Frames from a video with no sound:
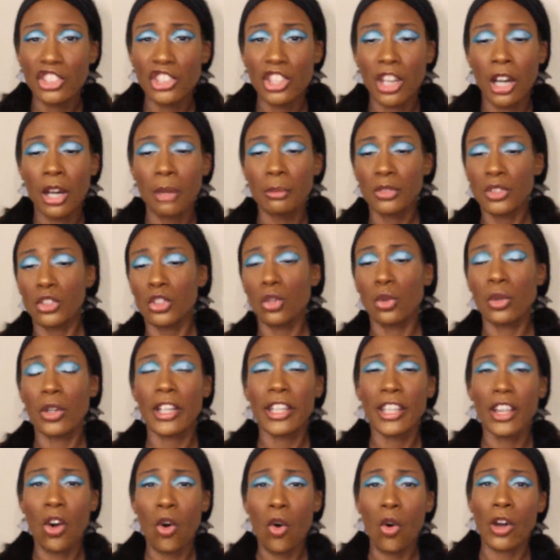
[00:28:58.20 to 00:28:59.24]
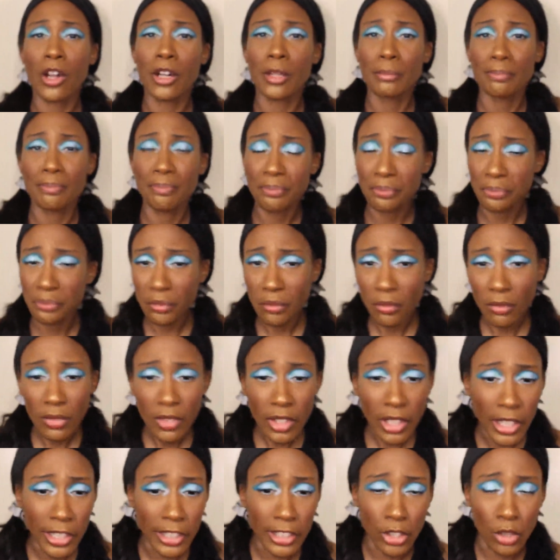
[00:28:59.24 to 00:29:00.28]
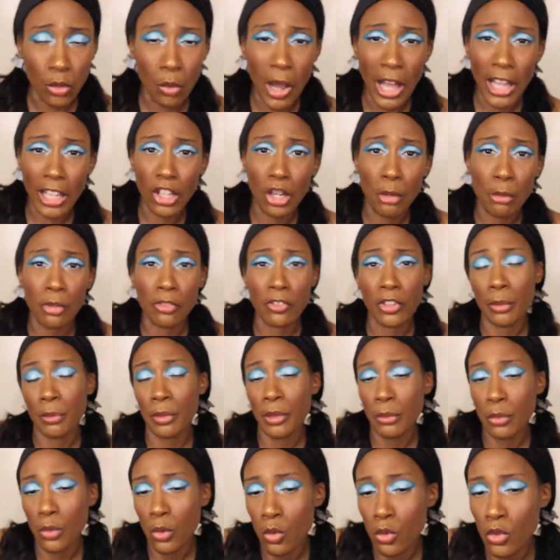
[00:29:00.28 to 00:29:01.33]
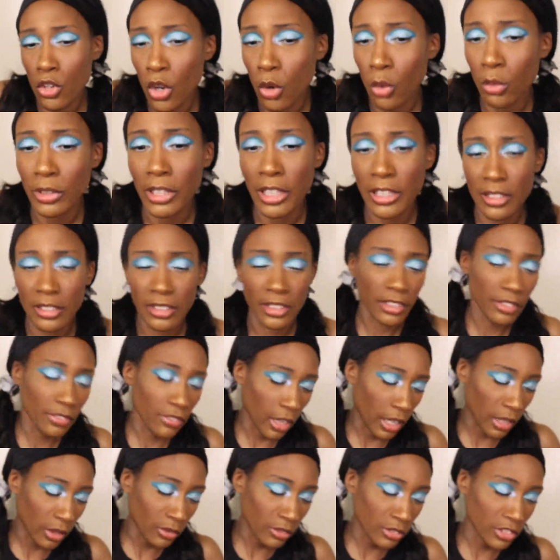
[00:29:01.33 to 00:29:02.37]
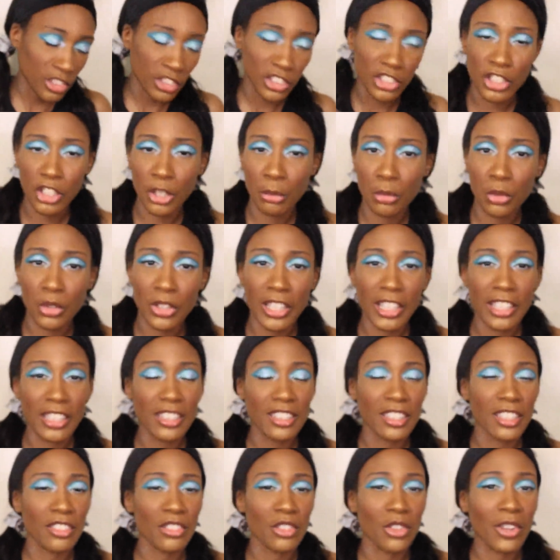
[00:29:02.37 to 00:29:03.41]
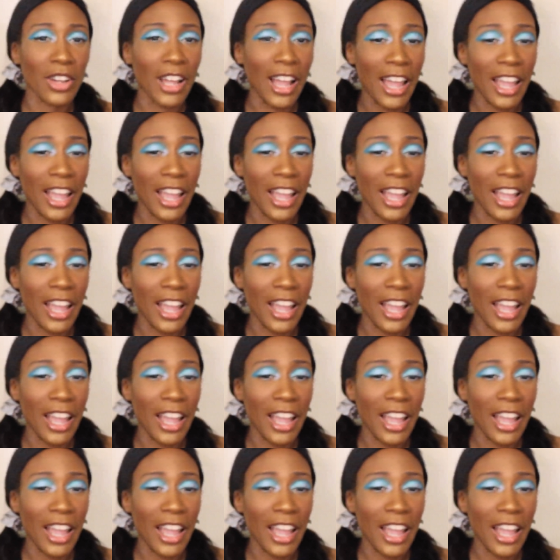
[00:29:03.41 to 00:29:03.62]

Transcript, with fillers: um, story on them a little while ago but for the people who don't necessarily follow jb87 on